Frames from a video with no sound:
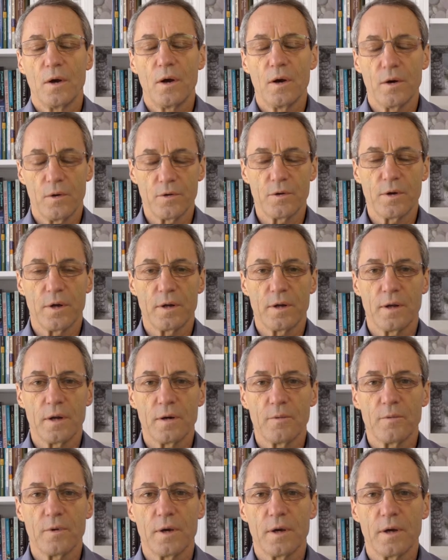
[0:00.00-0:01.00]
oh, okay,
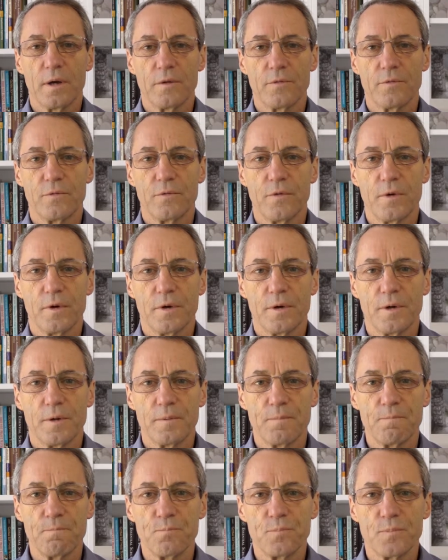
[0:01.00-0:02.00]
now we have,
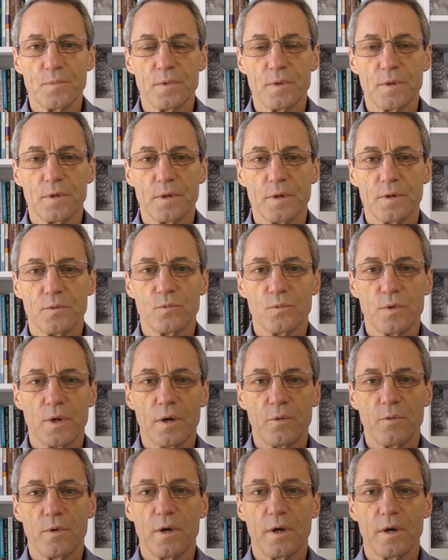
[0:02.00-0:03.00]
um,
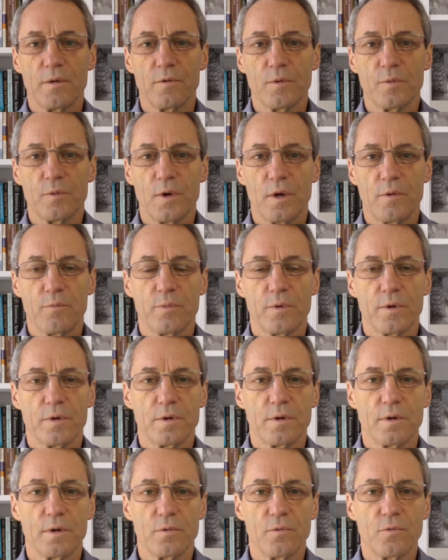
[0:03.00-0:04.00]
now we have the
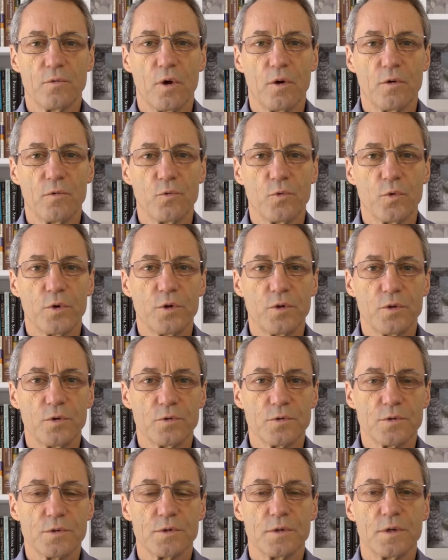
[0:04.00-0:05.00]
capability of
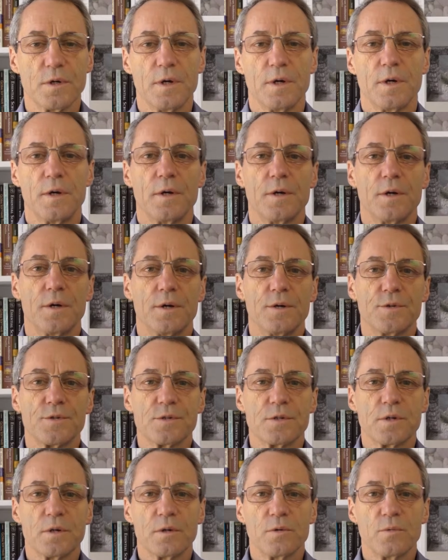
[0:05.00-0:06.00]
reuse. And
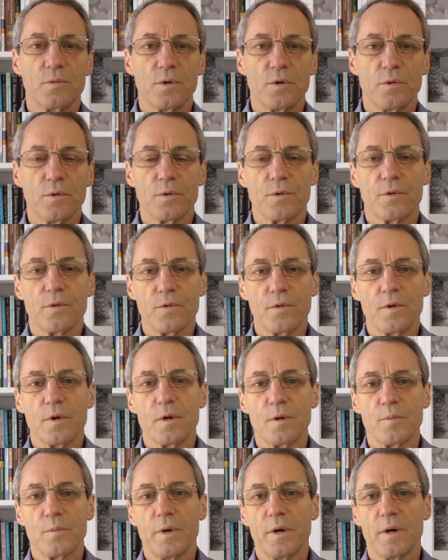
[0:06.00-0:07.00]
so we ought to
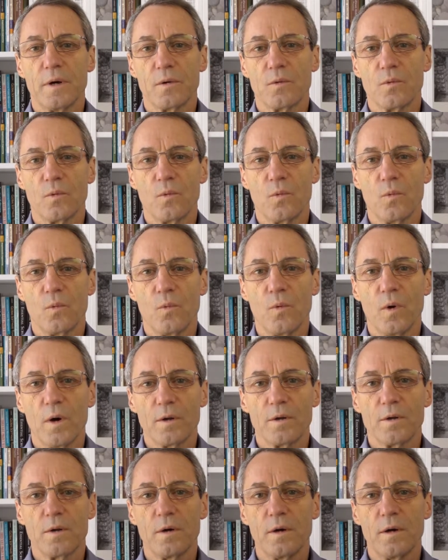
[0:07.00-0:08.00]
think about
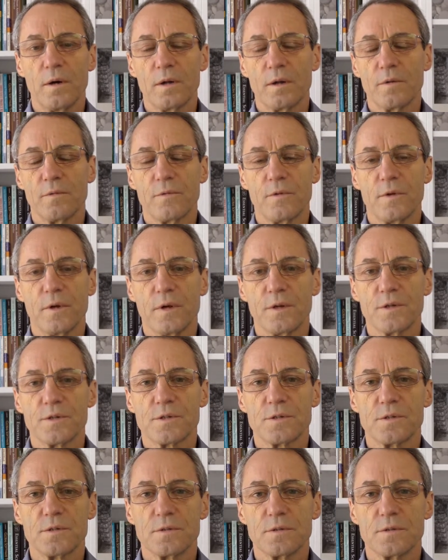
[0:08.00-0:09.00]
what kind of
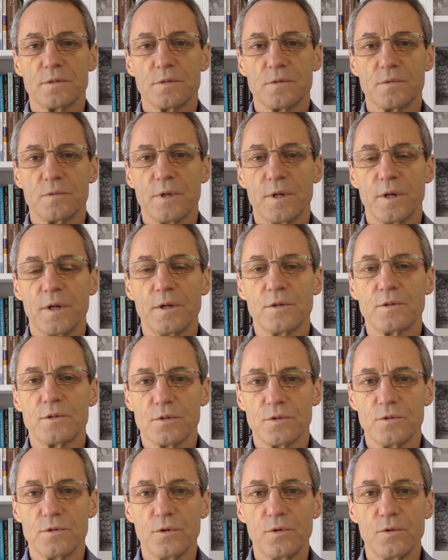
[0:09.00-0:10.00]
things we need
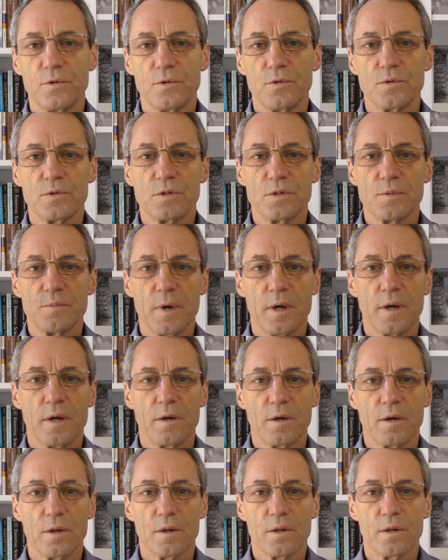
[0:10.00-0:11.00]
to do to
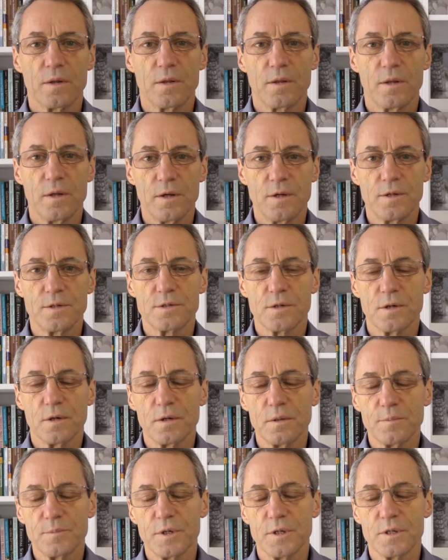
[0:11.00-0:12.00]
make these
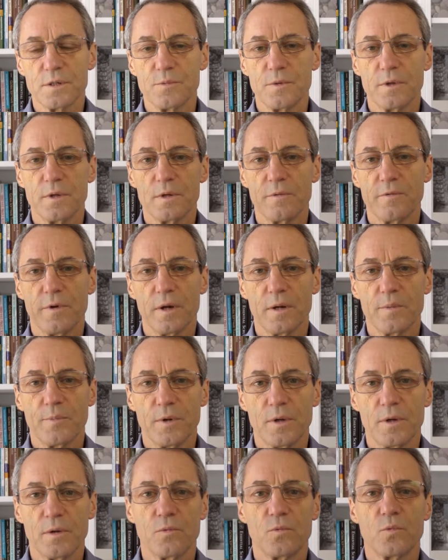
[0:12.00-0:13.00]
objects we are
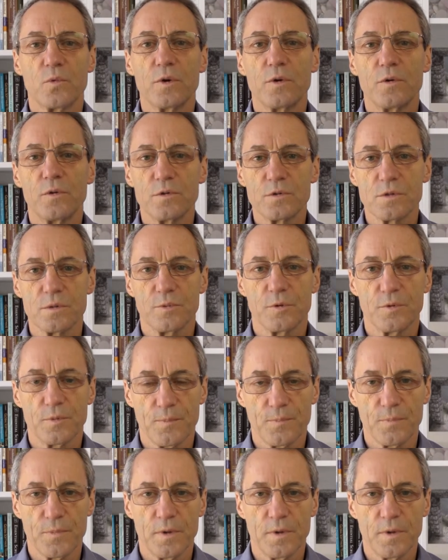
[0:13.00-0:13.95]
developing reusable.